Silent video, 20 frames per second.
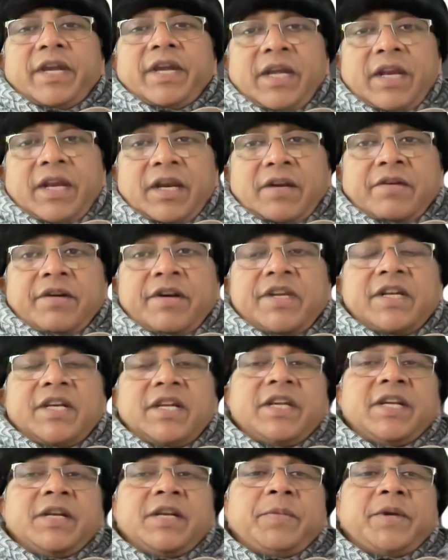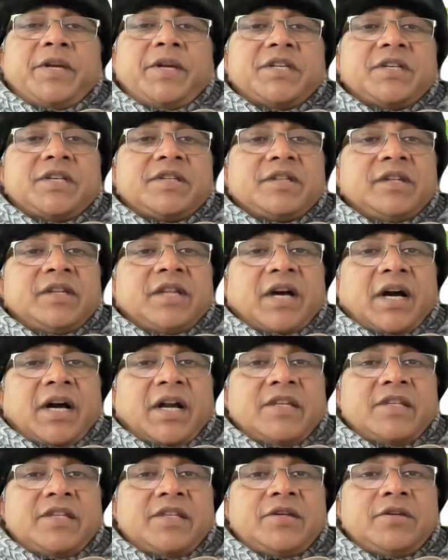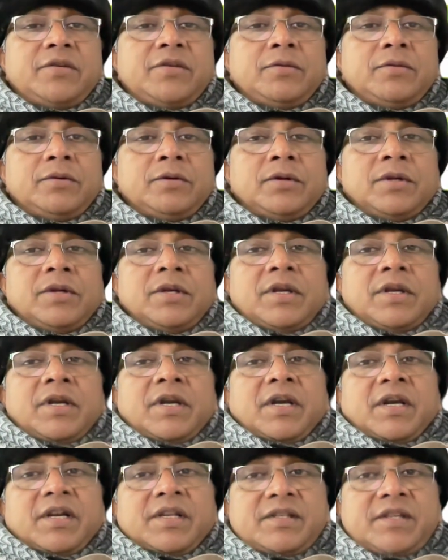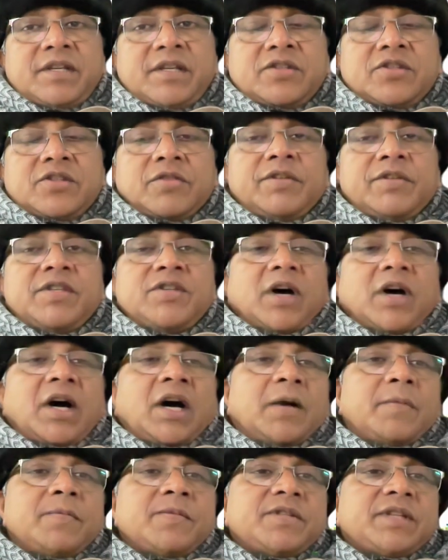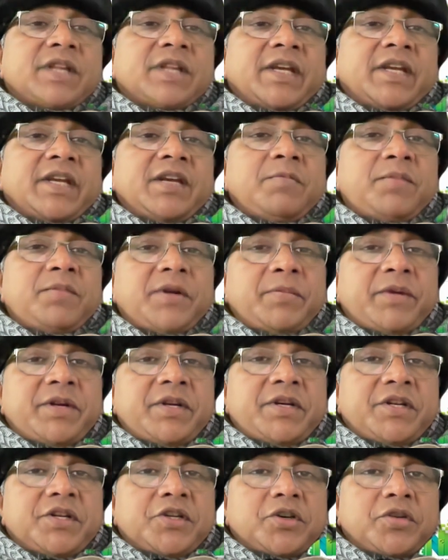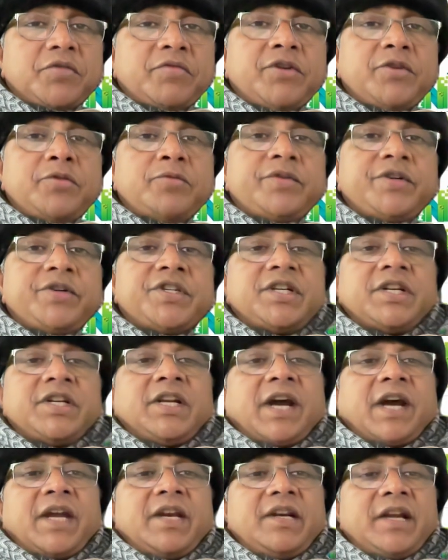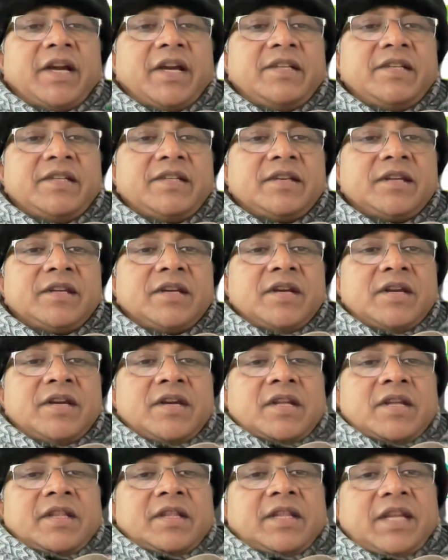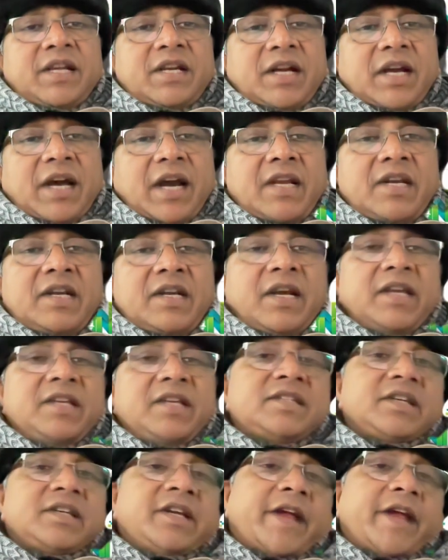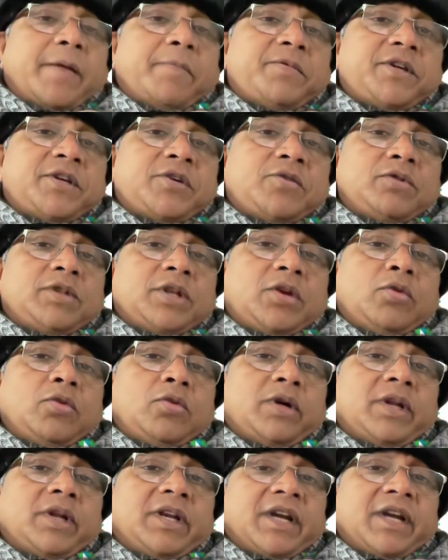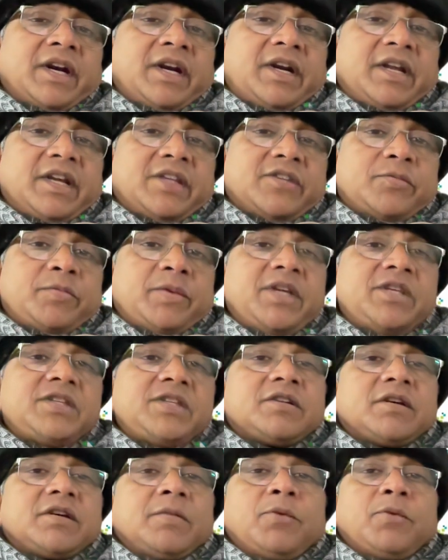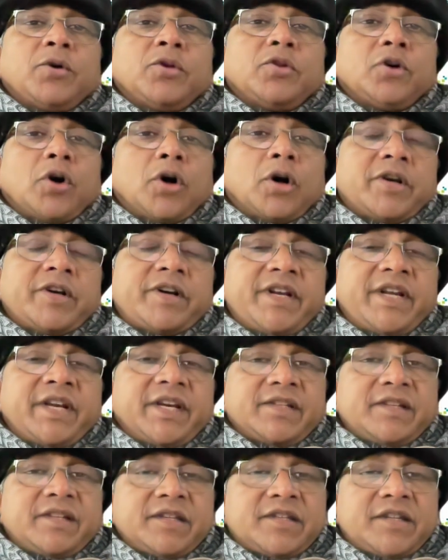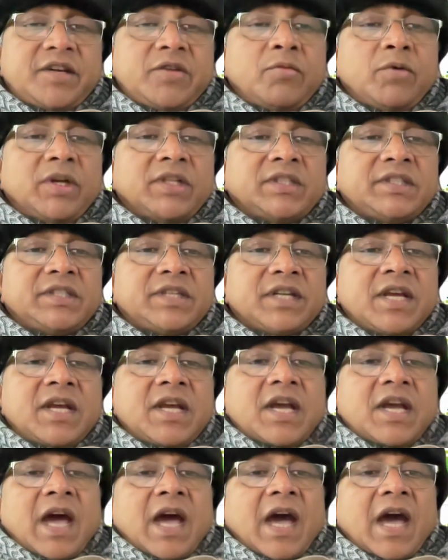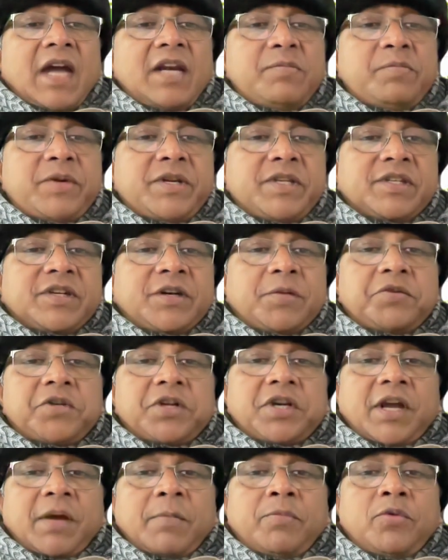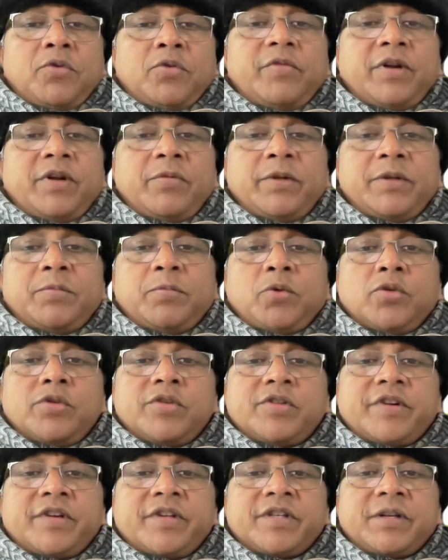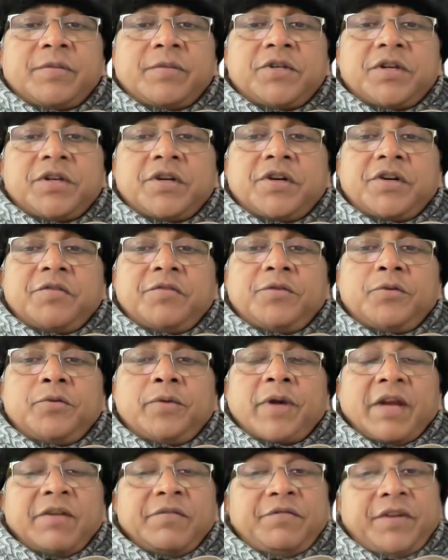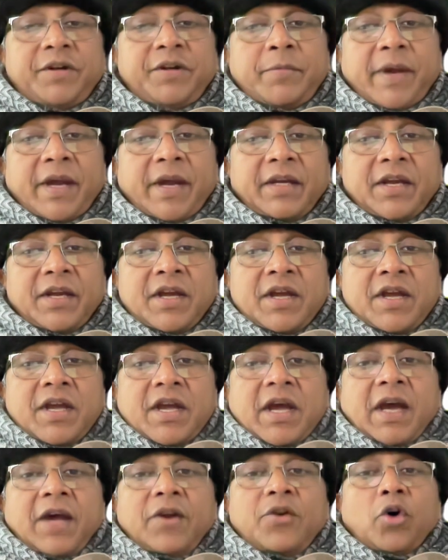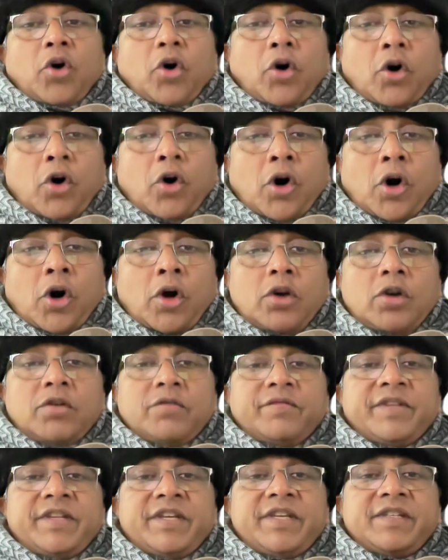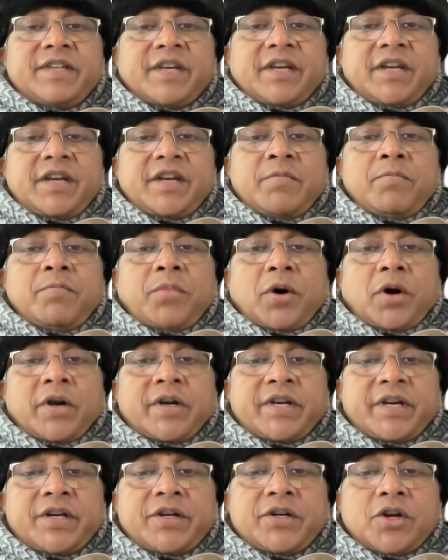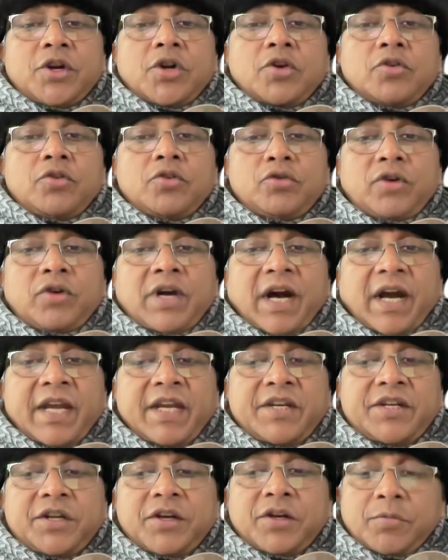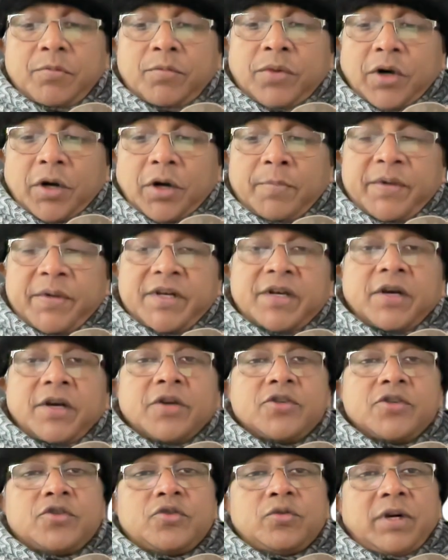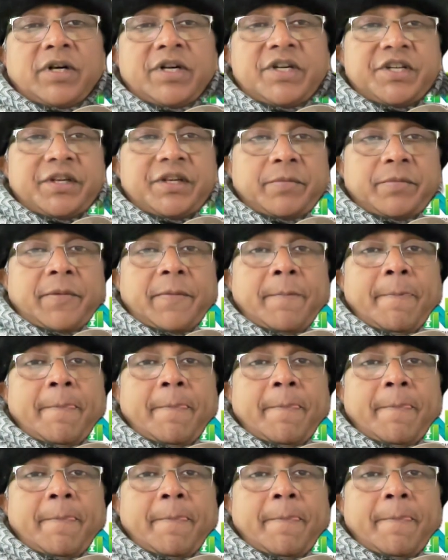in critically ill patients in the ICU consists of these arms, like implementation of nutritional guidelines, then guidelines adapted to the local context based upon already existing ones, and prescription approval with post-prescription review and feedback. And all of these are important to guide proper stewardship.